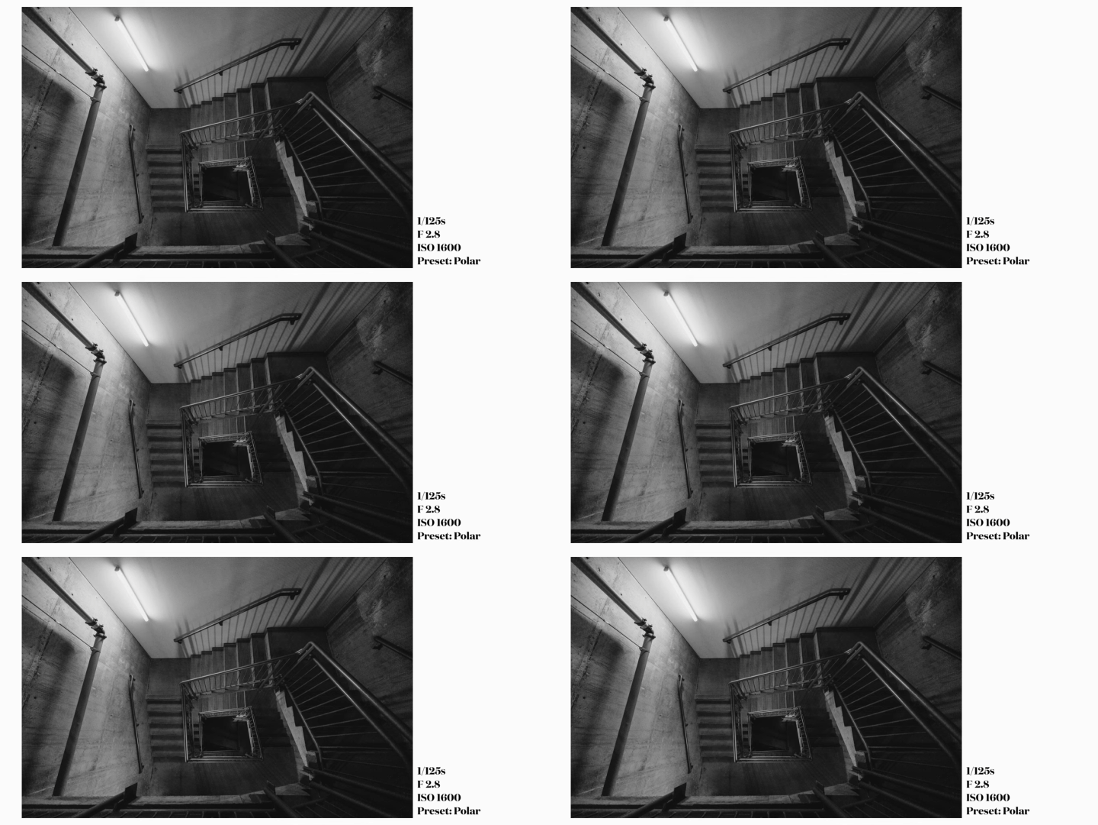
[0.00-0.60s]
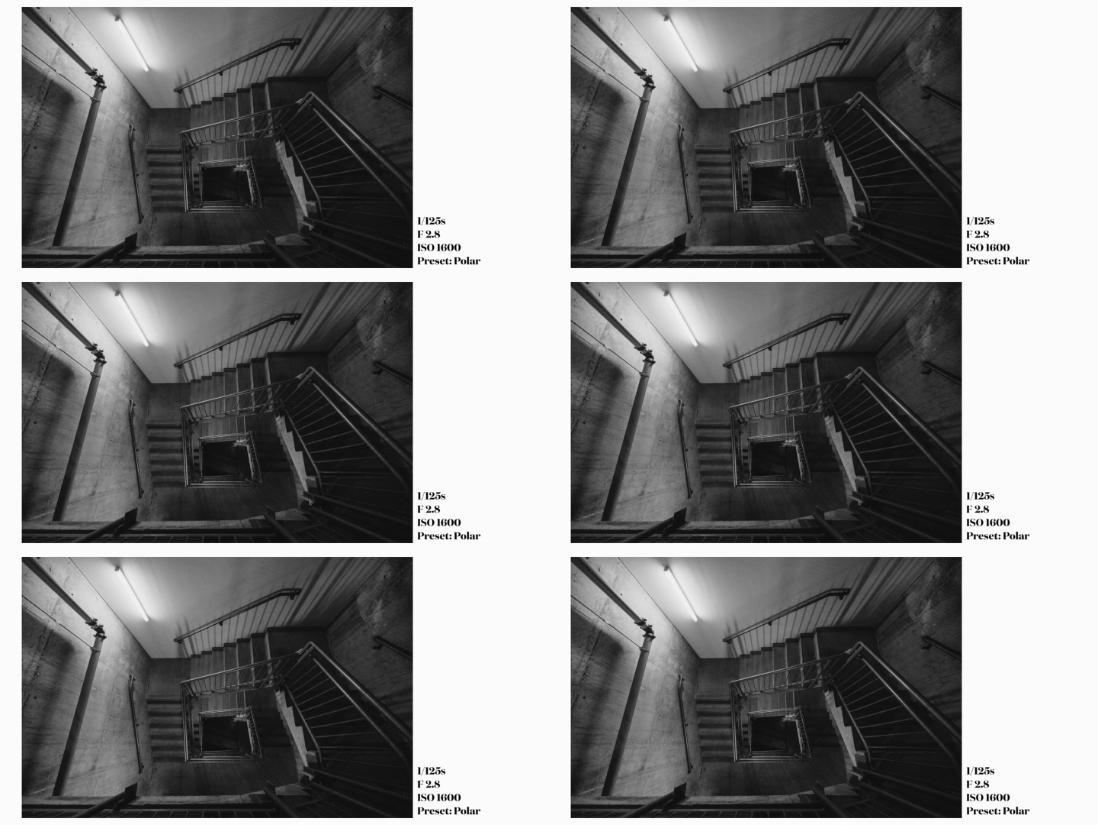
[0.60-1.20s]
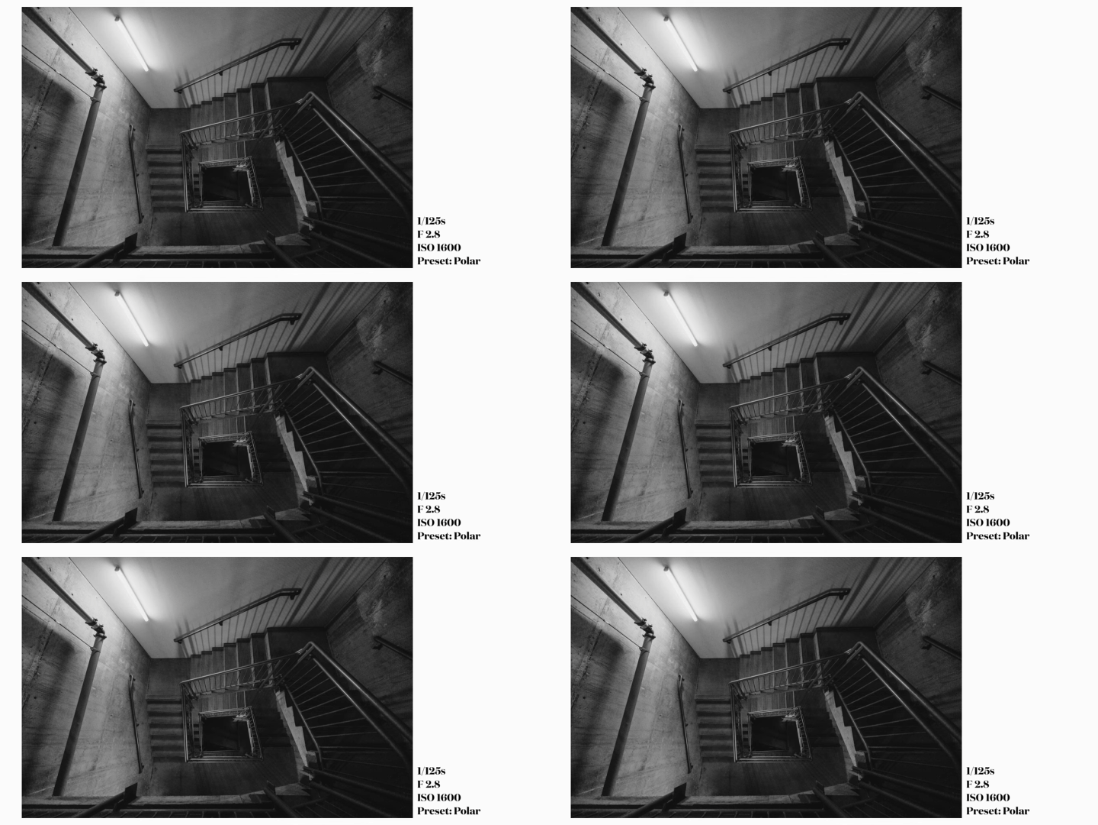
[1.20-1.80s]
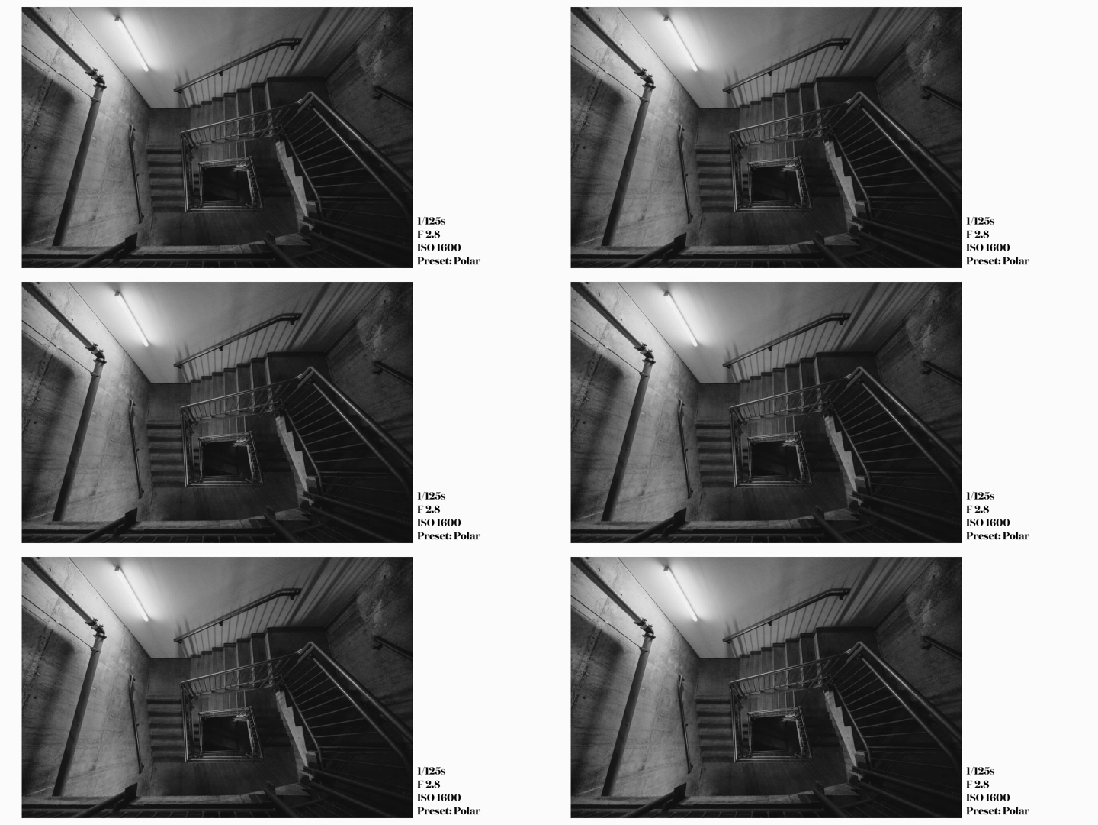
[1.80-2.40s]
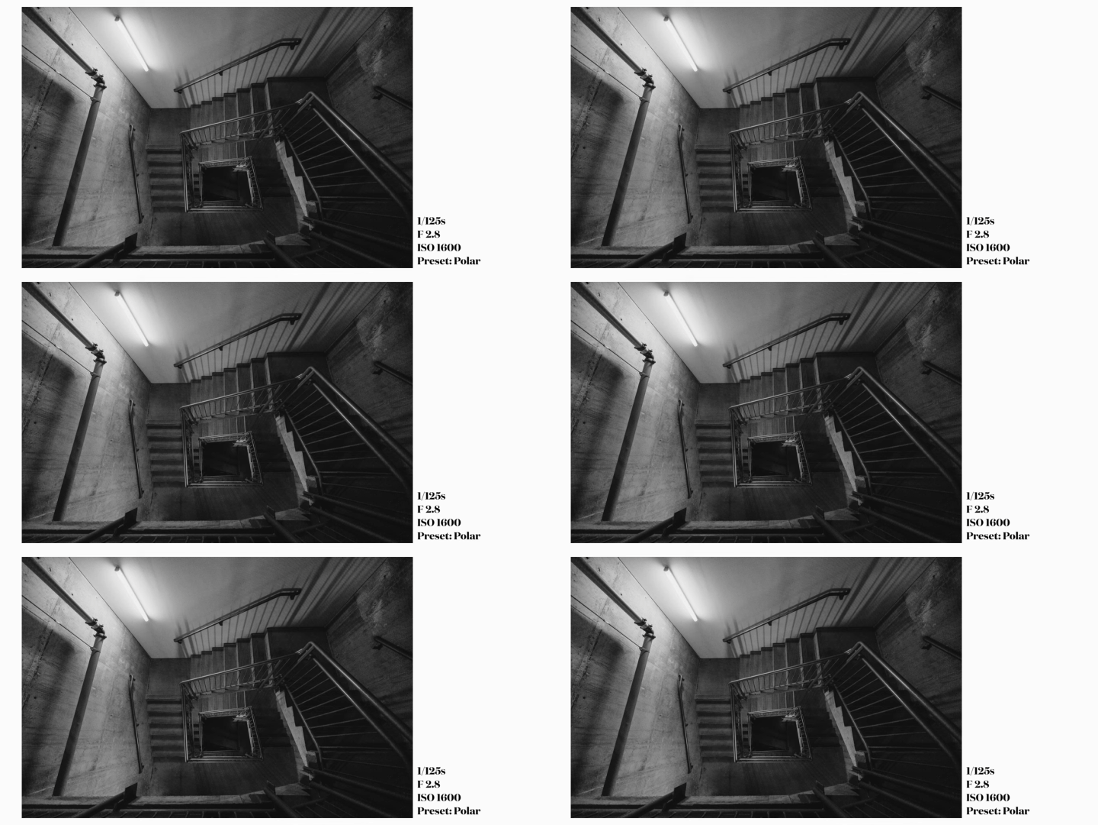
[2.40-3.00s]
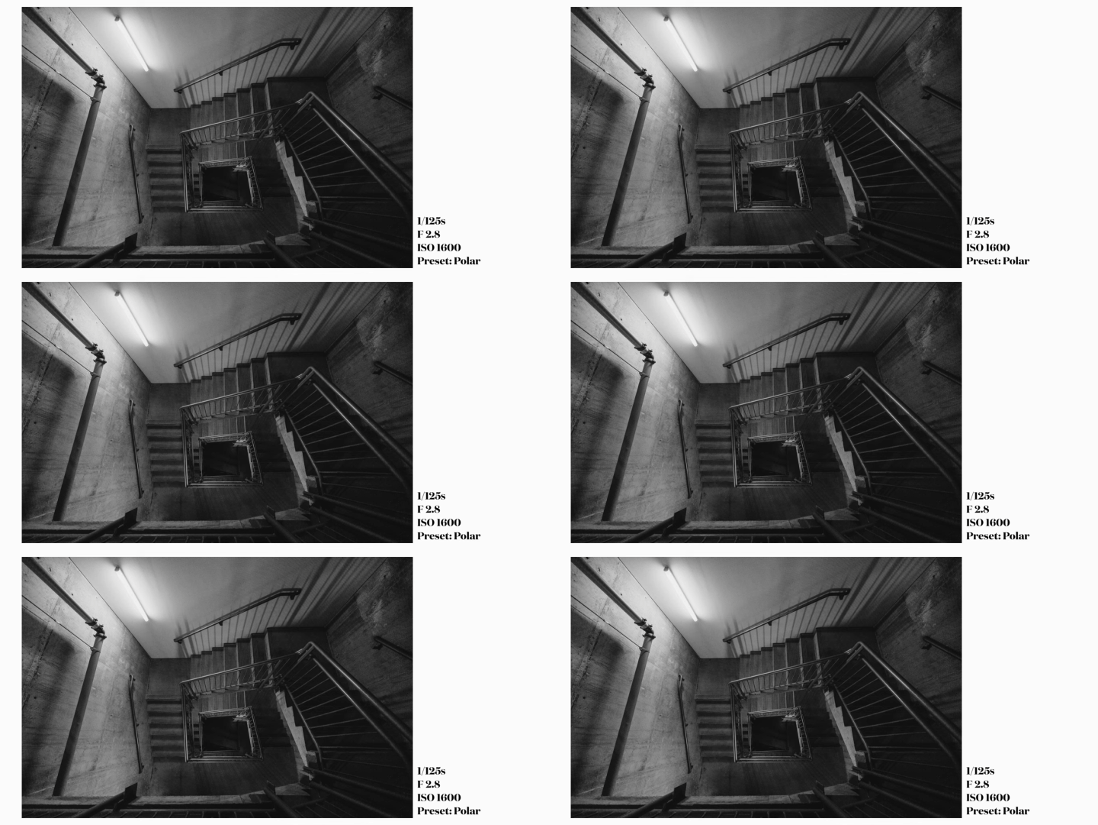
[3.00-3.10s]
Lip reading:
No face is visible, so there are no lips to read.